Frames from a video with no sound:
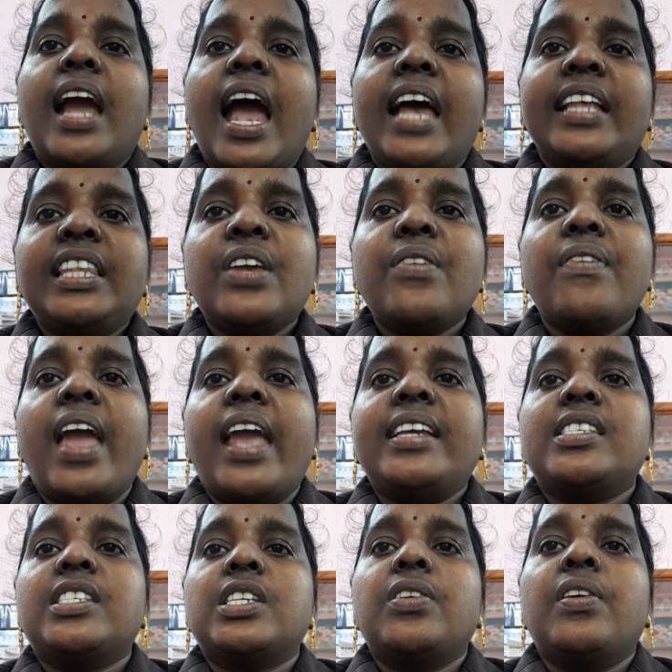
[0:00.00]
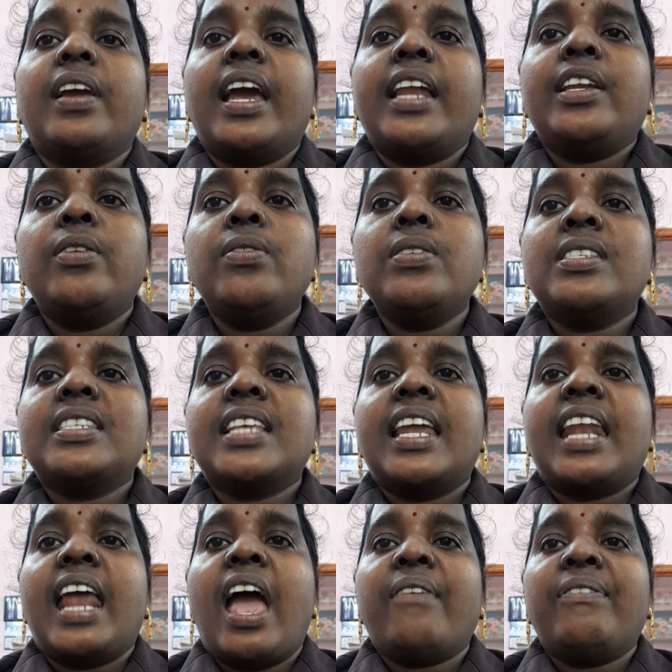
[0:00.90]
Otherwise, you can use
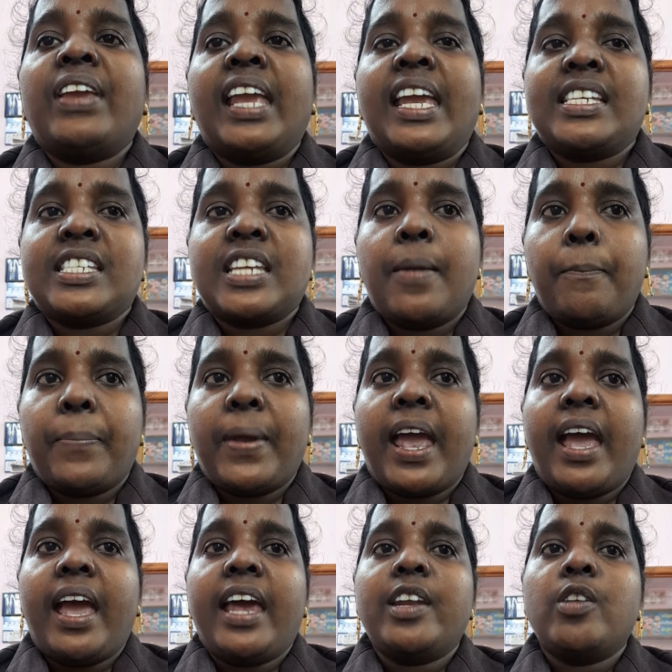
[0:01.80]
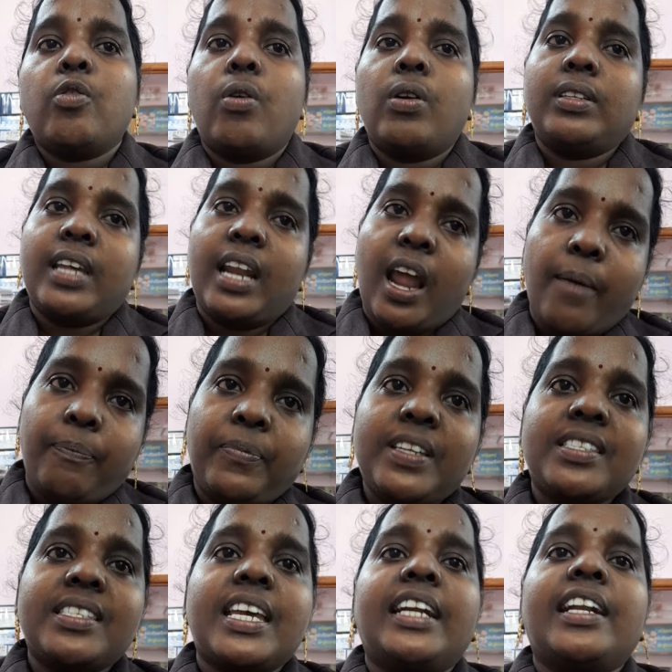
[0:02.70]
the navigation pan on the
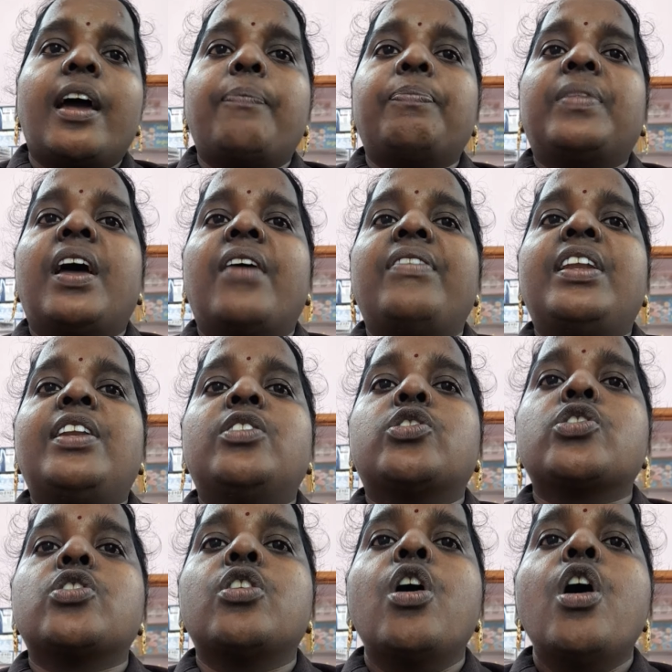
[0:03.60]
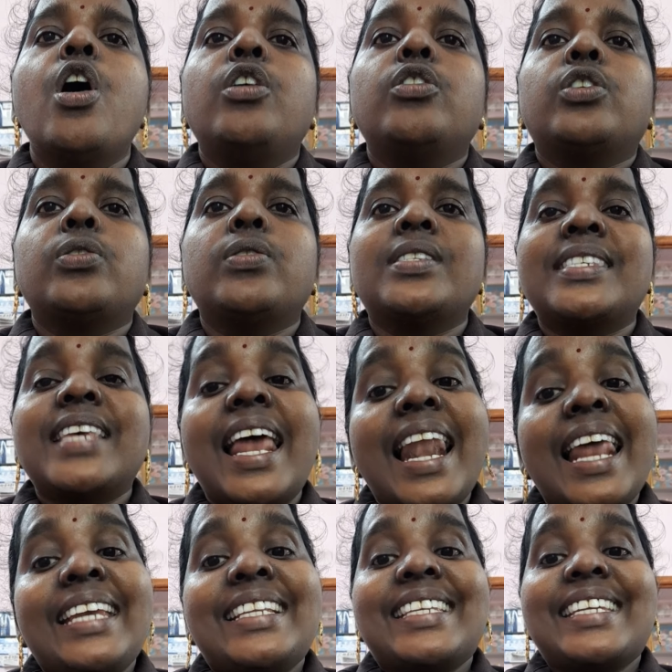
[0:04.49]
left side of the window to
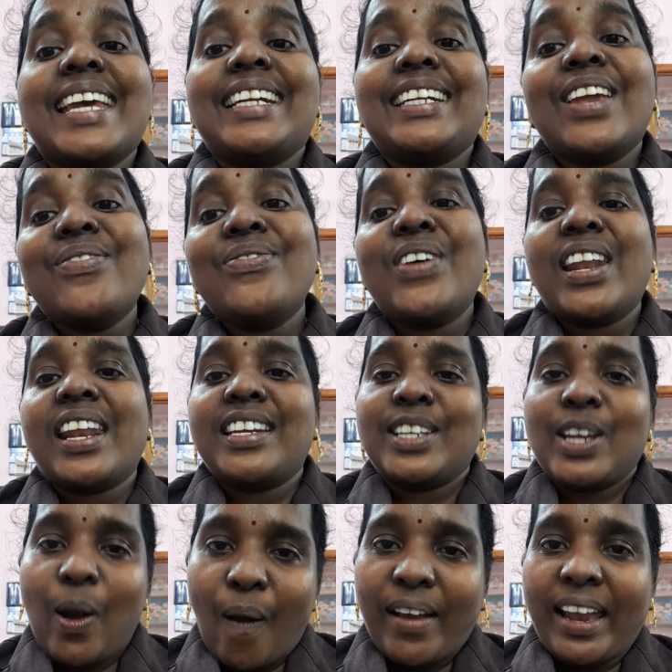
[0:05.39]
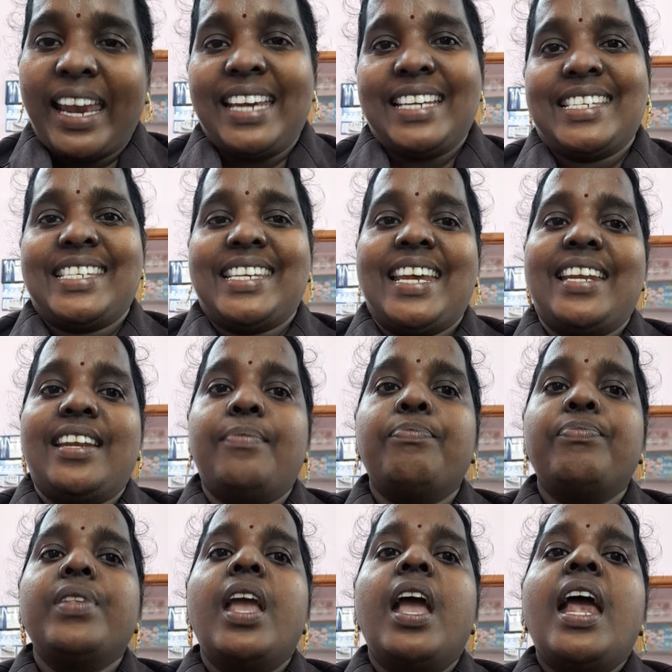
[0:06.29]
select a different location.
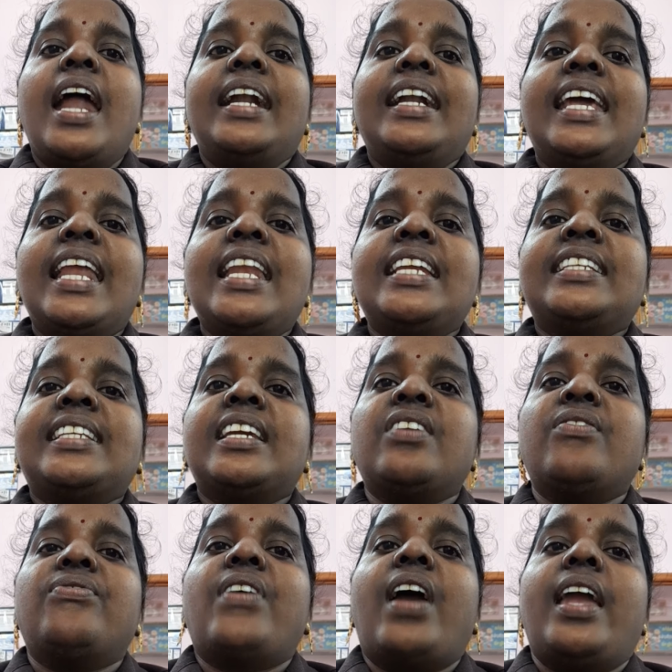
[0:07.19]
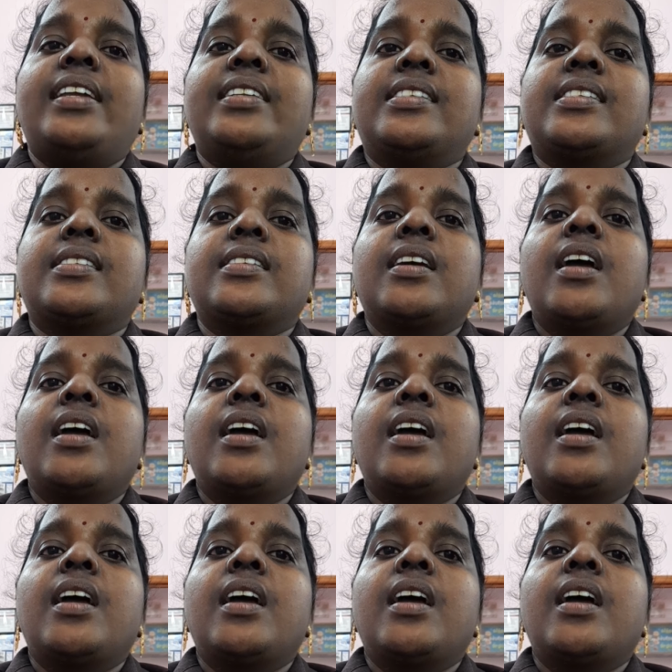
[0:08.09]
Deleting files.